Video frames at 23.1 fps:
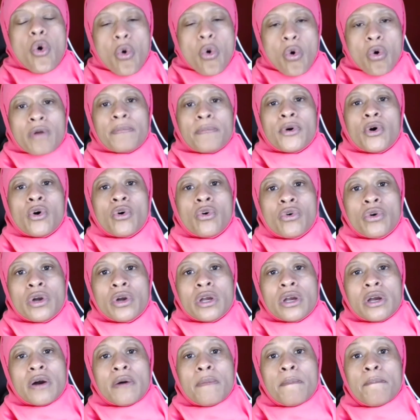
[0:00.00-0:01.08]
horrible
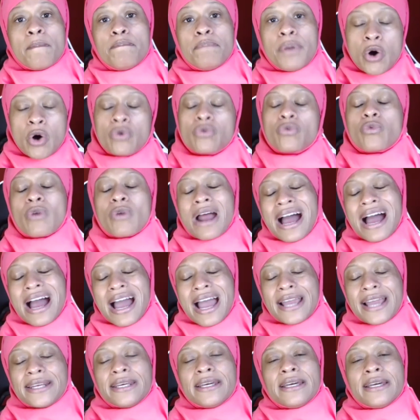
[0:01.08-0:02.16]
boat
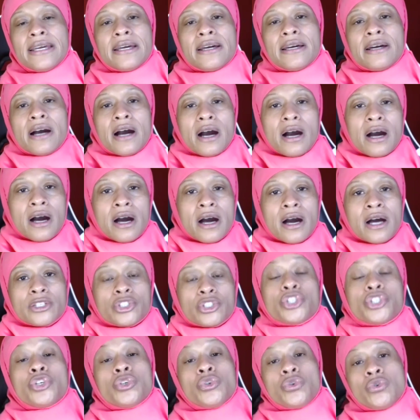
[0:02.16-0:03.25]
ride uh,
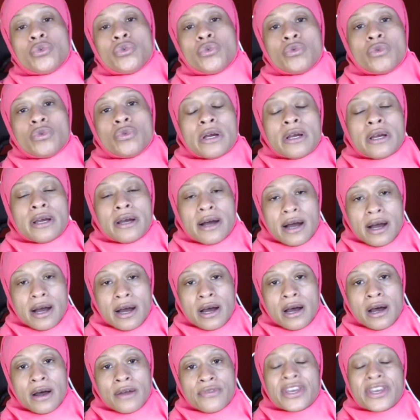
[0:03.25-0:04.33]
to
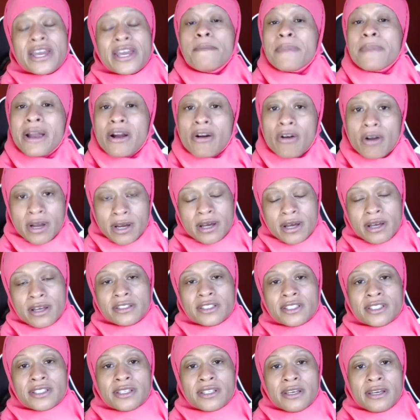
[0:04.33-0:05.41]
uh, the
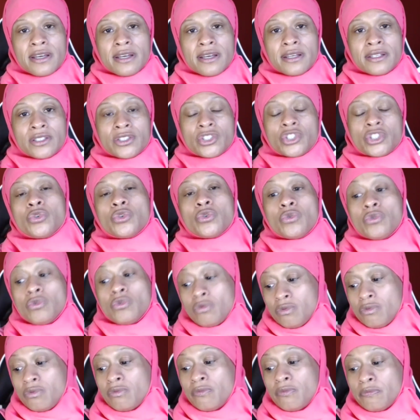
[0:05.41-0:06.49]
Americas to
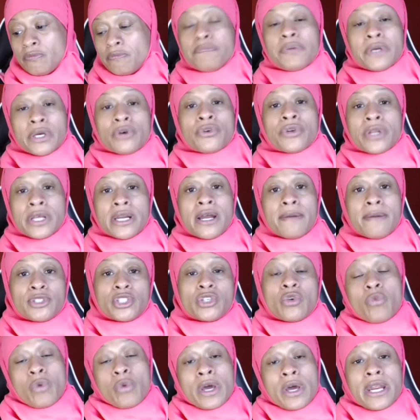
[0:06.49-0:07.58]
build it up
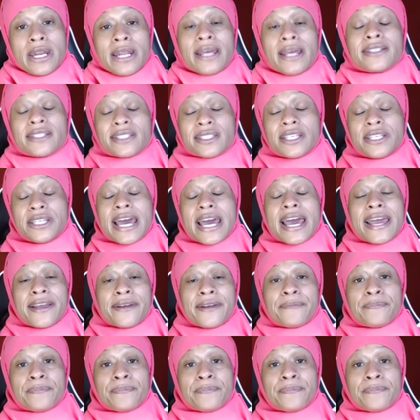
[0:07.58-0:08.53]
to what it is today.